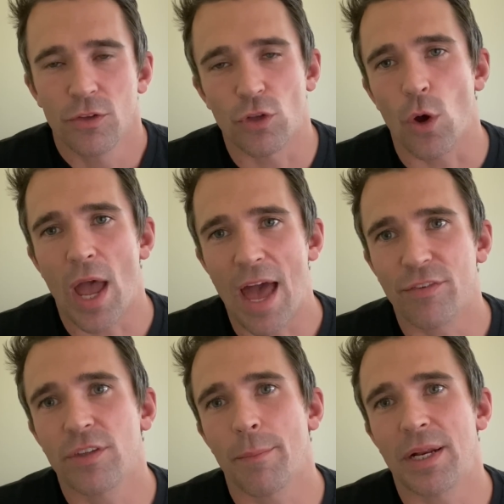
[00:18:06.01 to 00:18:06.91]
So
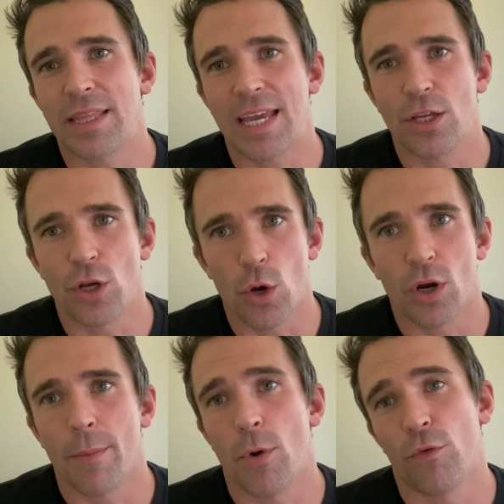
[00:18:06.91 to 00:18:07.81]
have somebody that you know
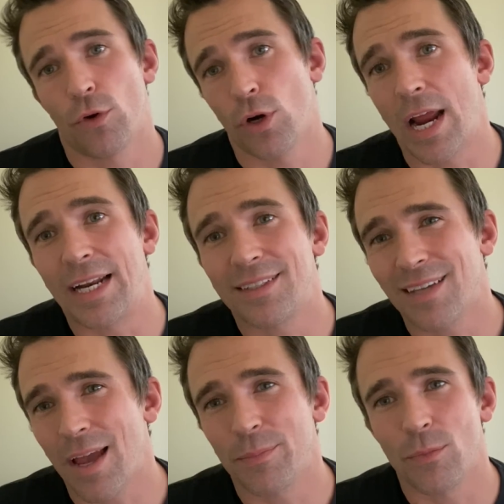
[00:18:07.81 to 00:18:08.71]
come over, or
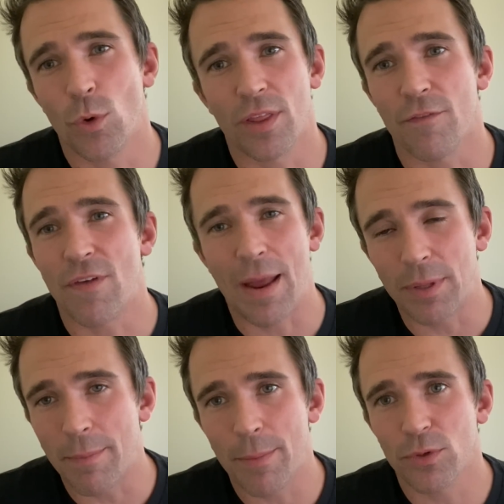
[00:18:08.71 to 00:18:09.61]
anytime one of the
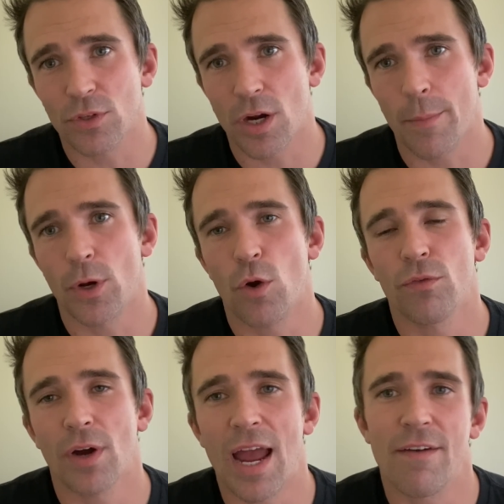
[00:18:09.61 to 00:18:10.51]
family members are coming
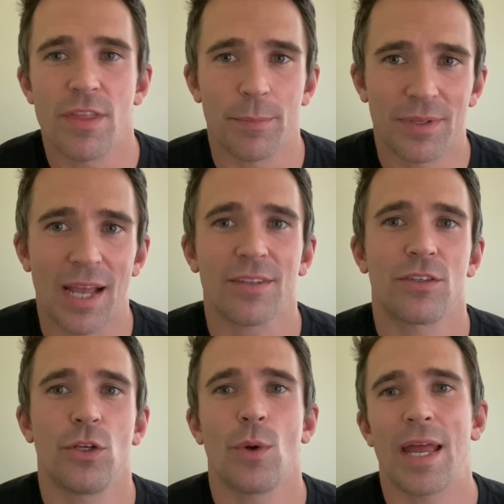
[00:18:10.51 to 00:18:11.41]
over, have them
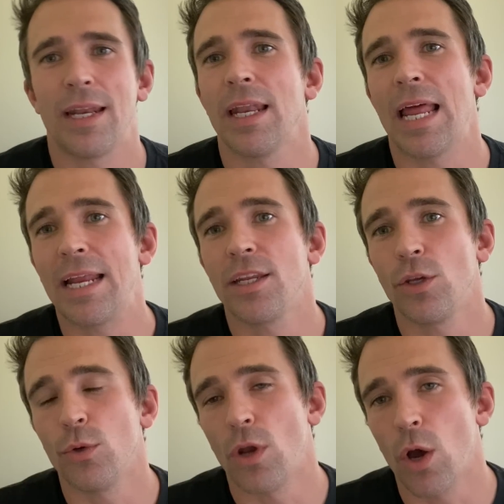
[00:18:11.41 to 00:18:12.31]
text you and let
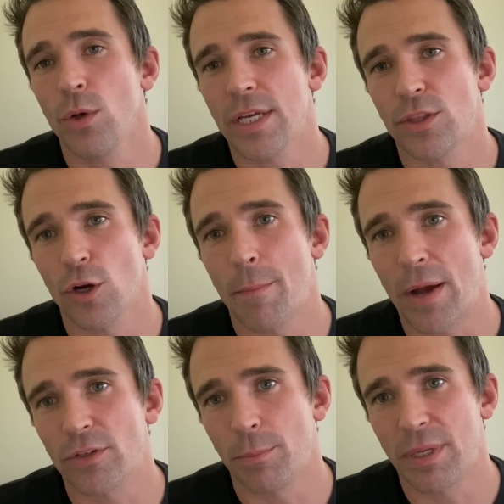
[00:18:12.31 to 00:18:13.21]
you know that they're
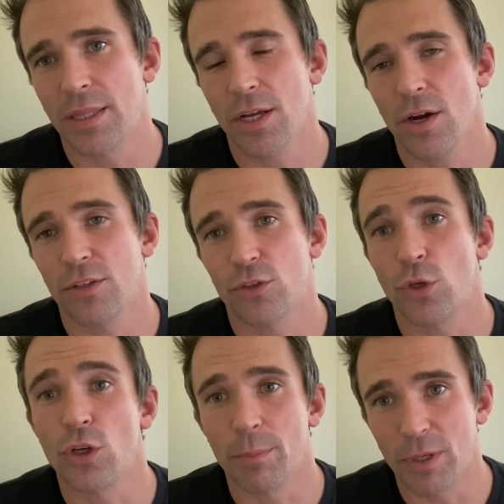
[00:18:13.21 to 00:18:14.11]
about to be there, and
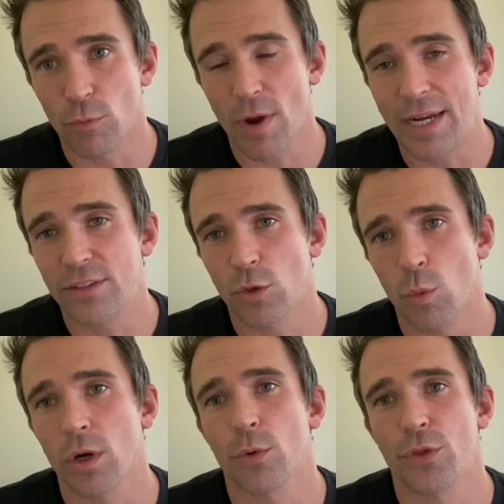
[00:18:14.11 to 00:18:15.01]
so you can be ready to
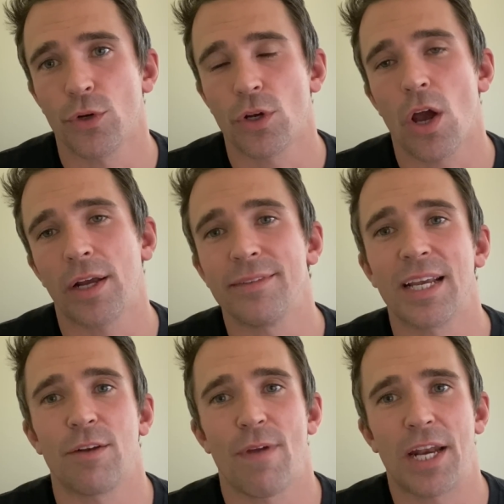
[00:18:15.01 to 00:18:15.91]
work with your dog and
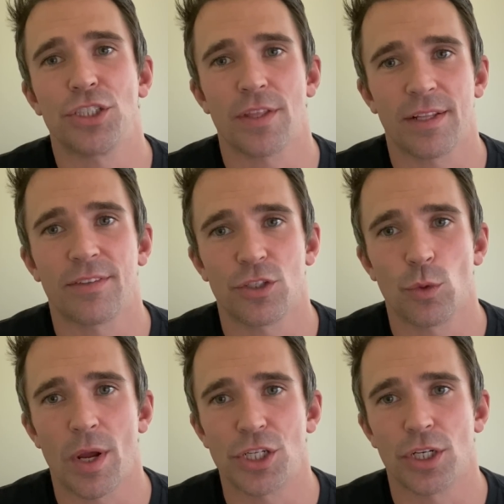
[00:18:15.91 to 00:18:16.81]
take advantage of that
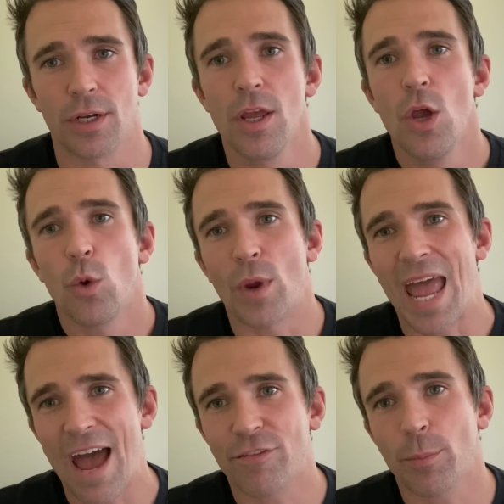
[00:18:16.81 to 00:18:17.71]
situation. We
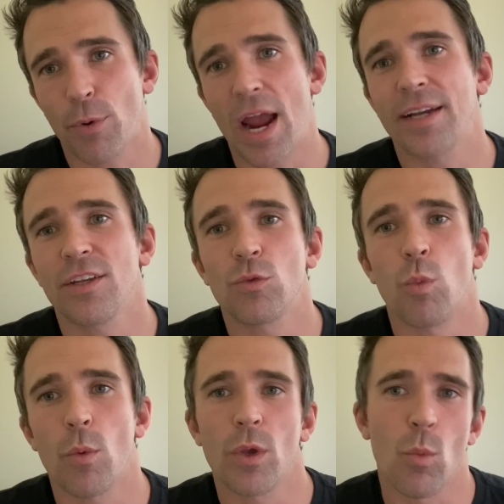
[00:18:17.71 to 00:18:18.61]
have to practice
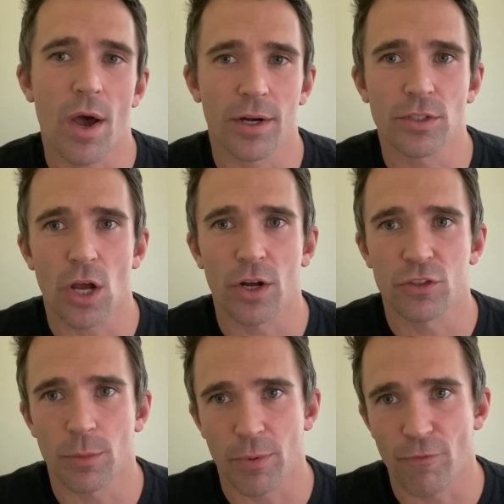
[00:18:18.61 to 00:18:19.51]
what we want our
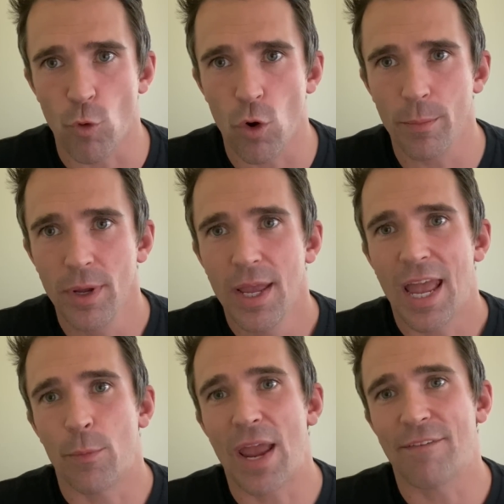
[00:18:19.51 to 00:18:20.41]
dogs to perform,
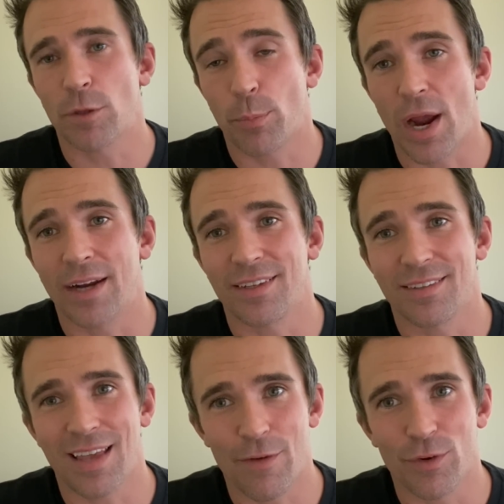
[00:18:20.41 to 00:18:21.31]
and we have to
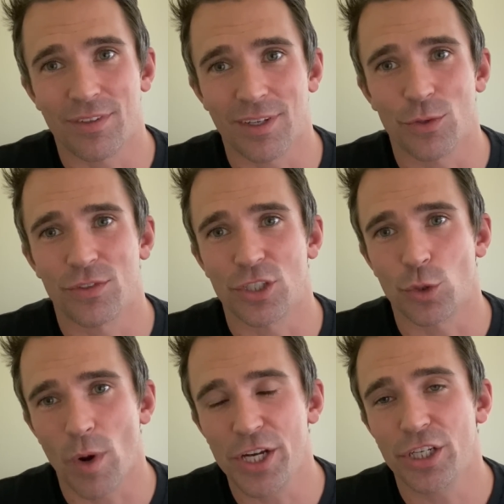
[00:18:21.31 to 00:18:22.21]
practice every single
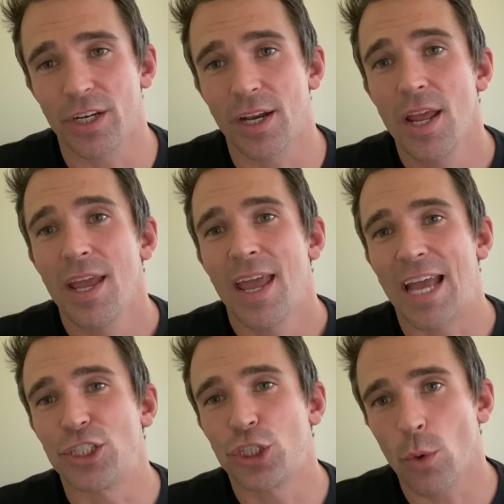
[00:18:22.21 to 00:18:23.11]
situation
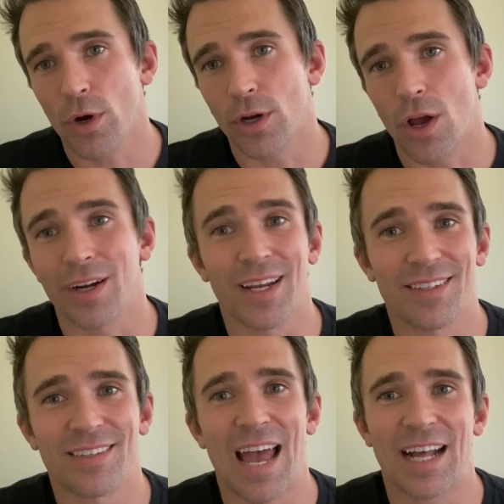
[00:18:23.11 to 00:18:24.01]
and show our dog
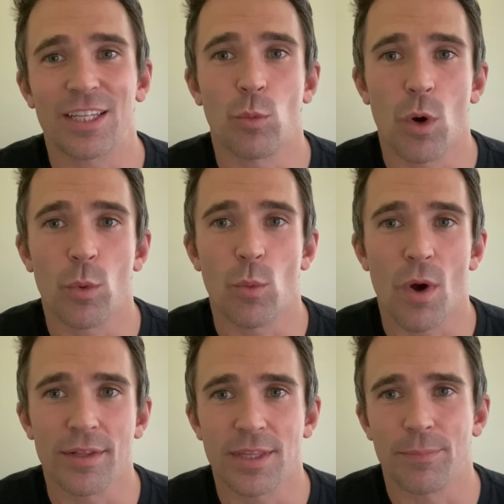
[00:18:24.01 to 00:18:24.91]
exactly what we
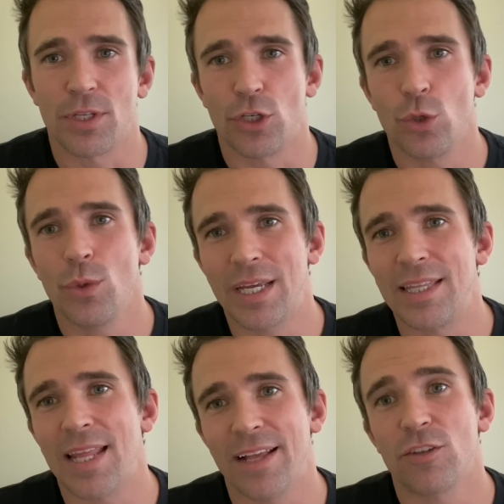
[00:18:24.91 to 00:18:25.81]
want them to do
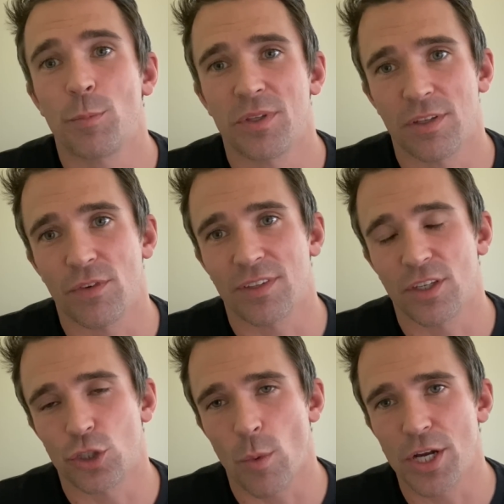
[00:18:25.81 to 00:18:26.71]
in that specific
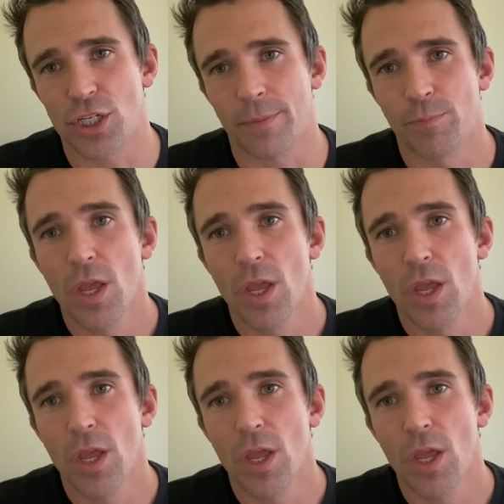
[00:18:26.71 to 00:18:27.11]
situation.